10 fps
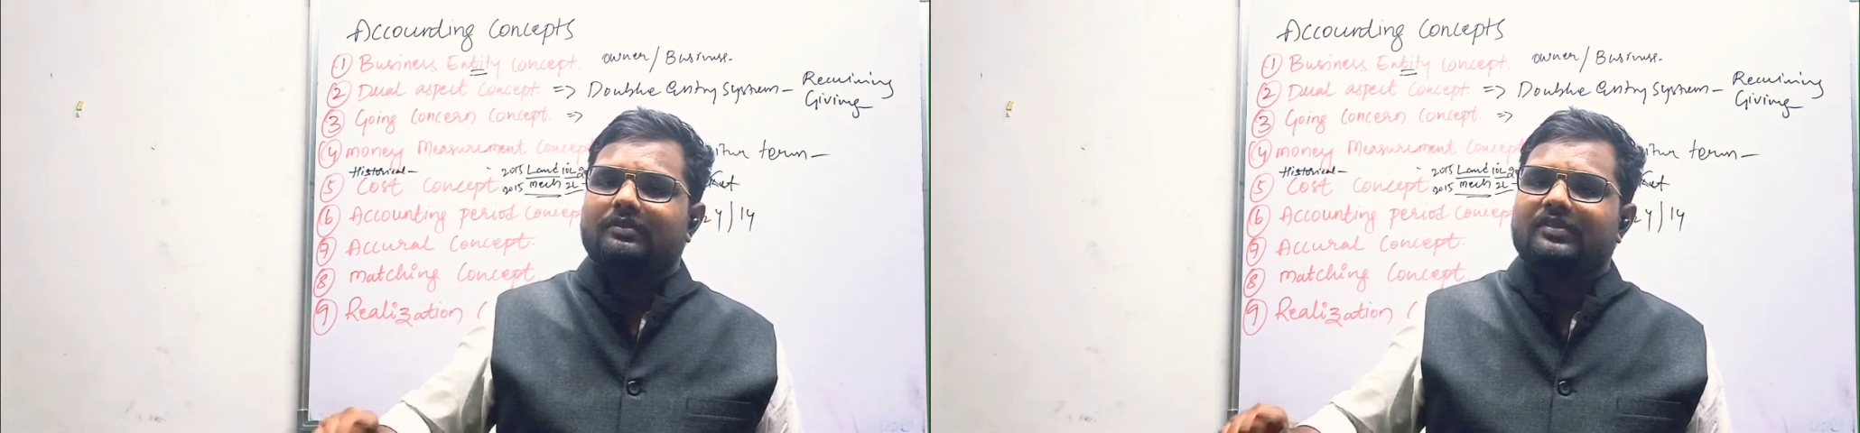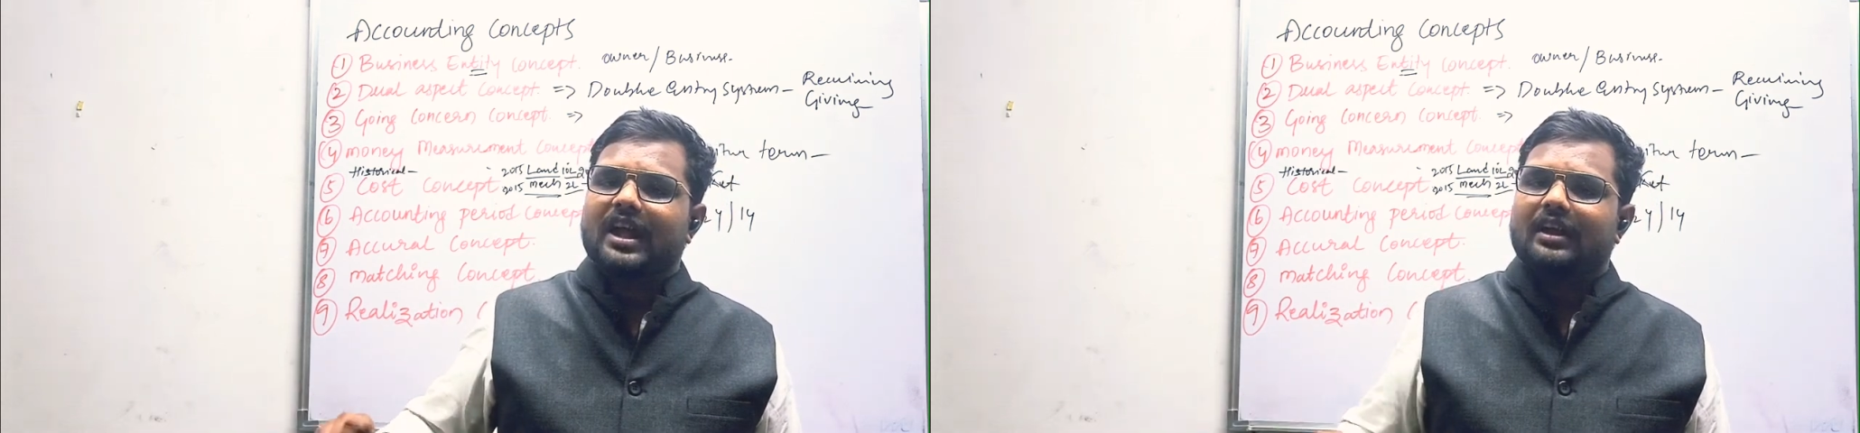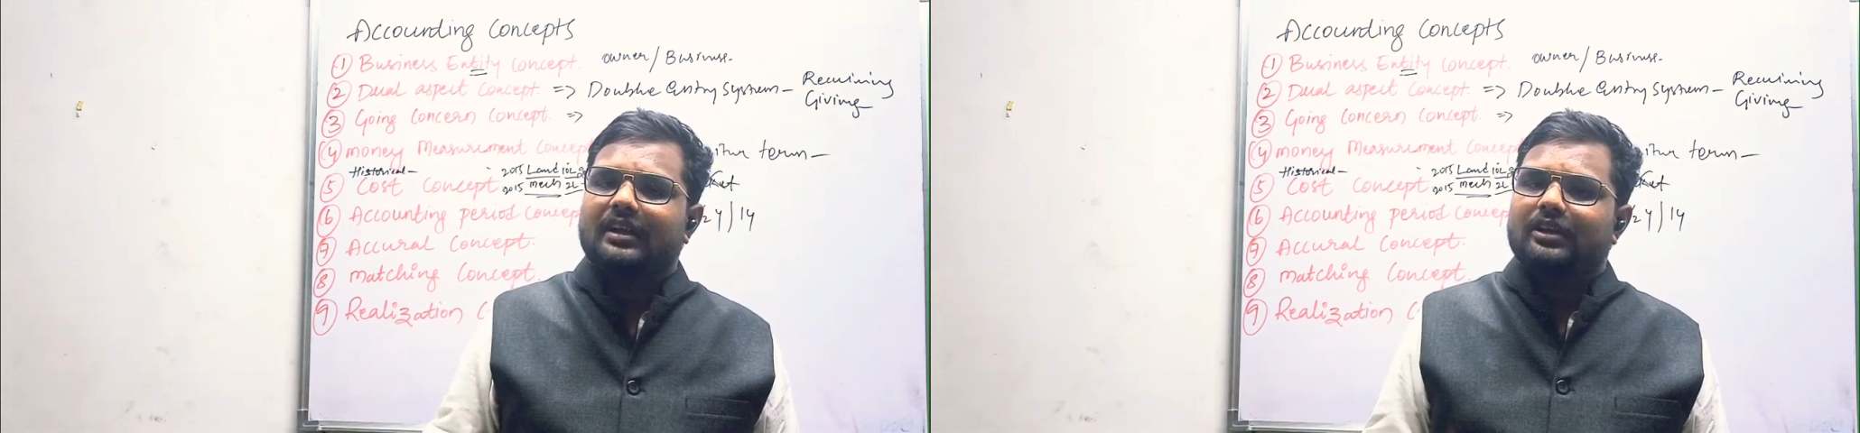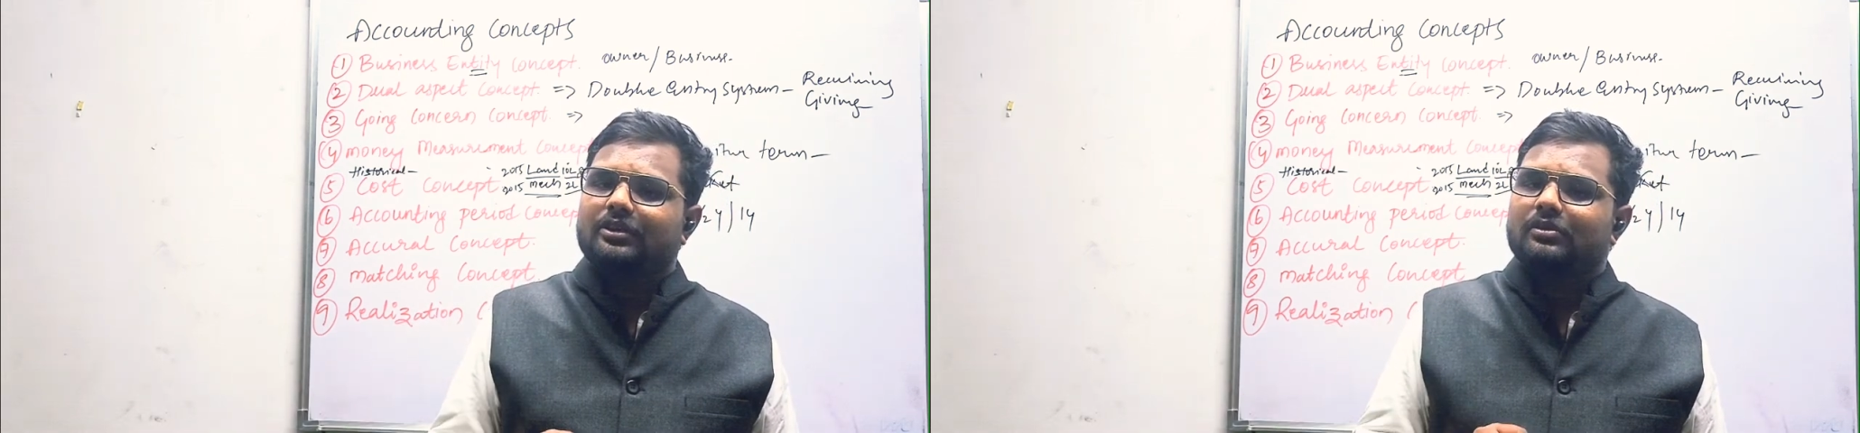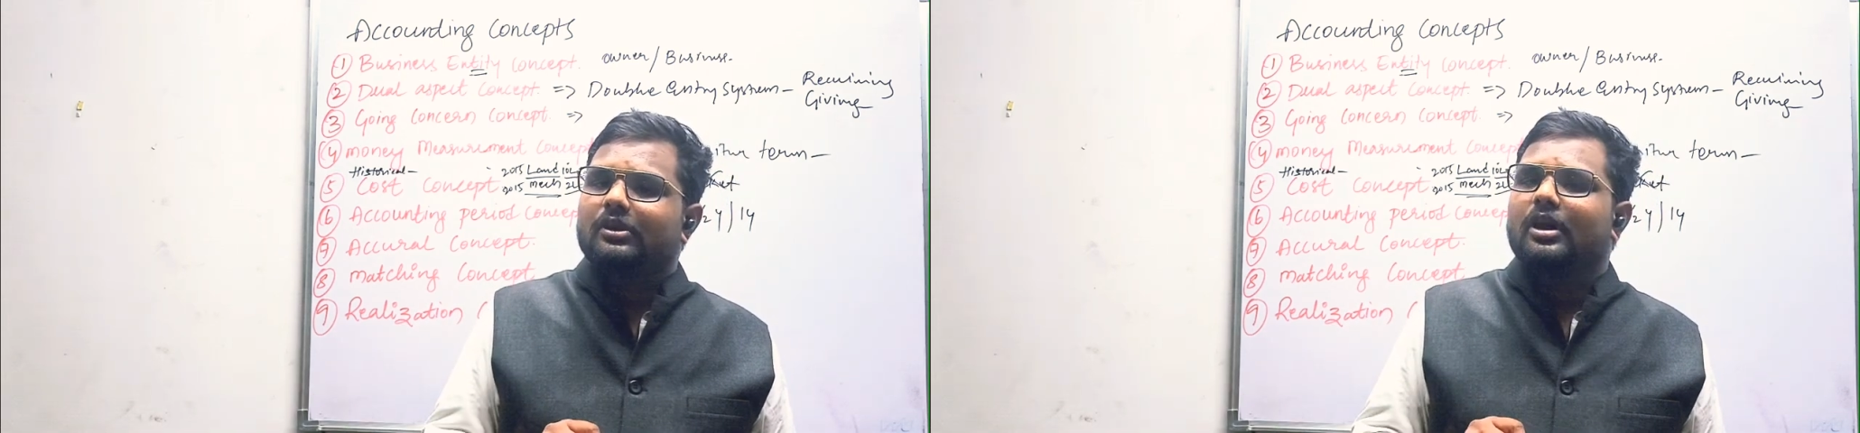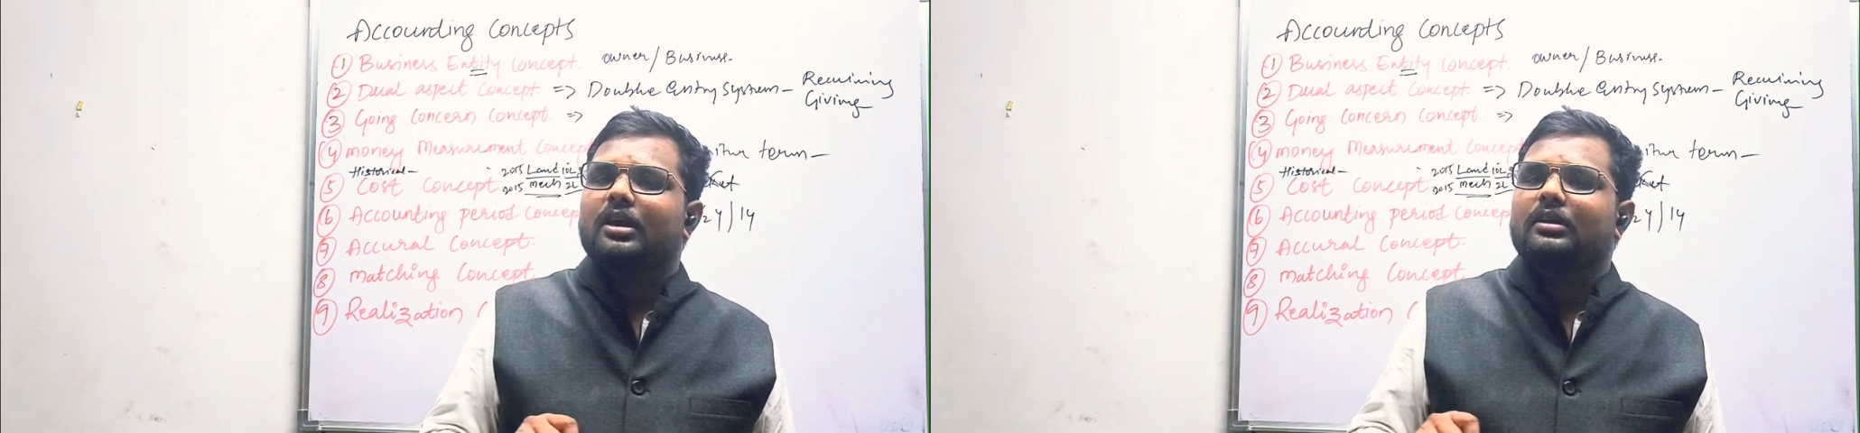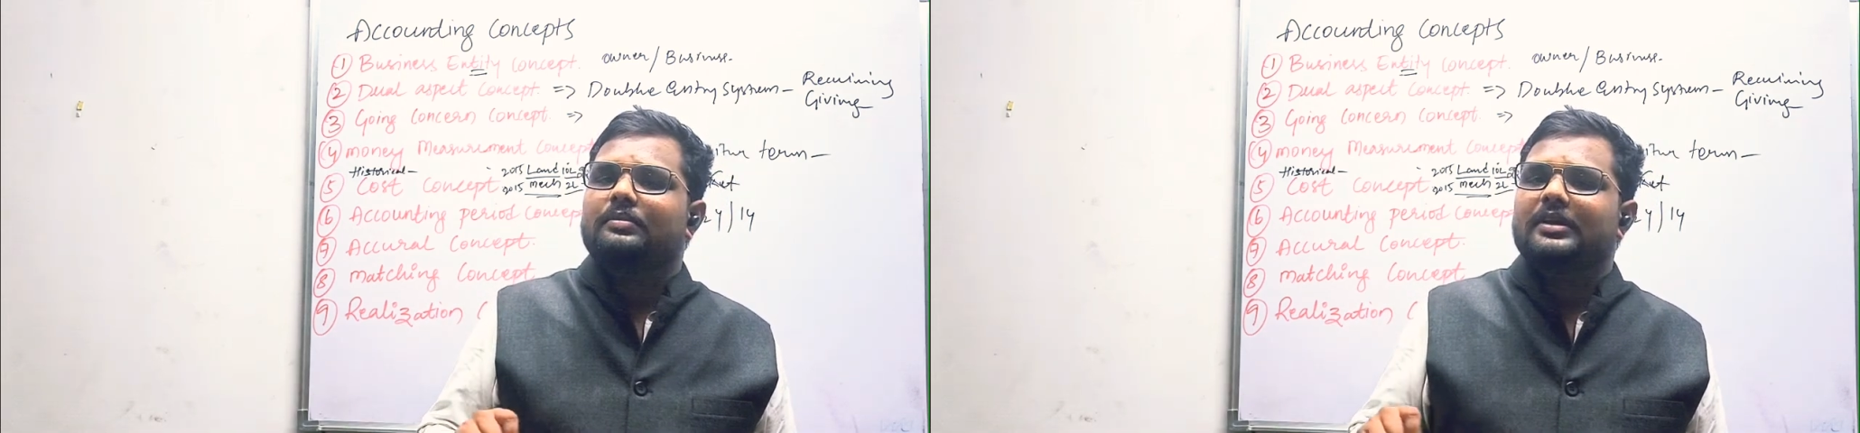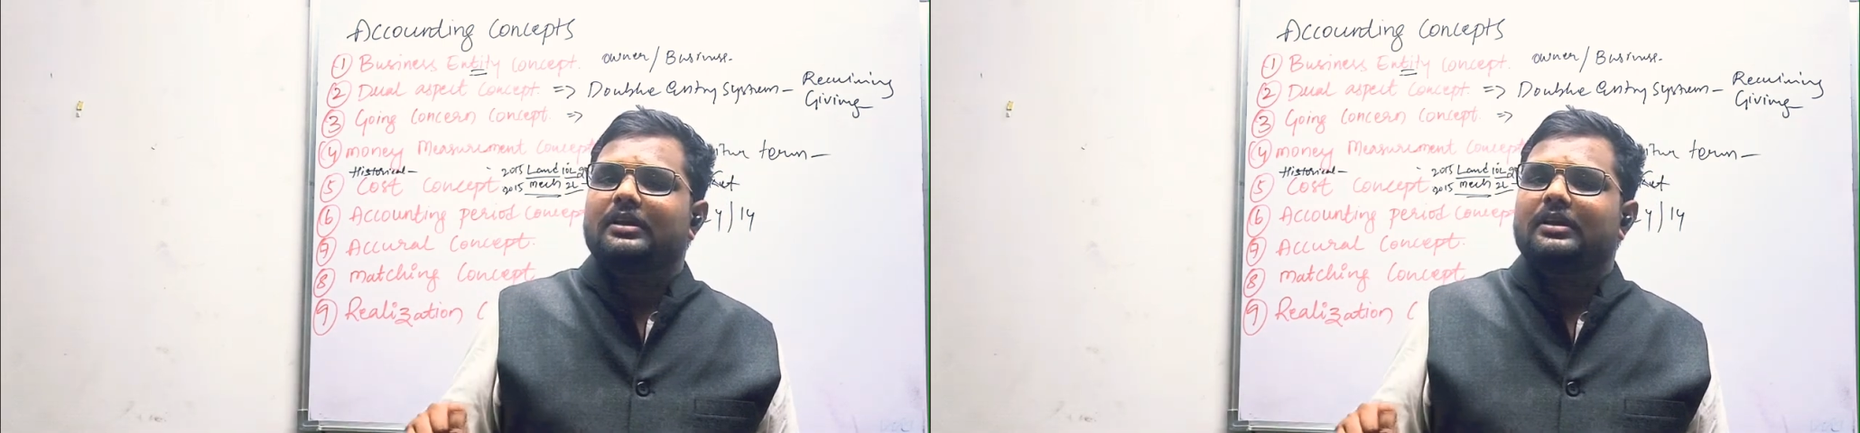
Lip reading: of that and you will not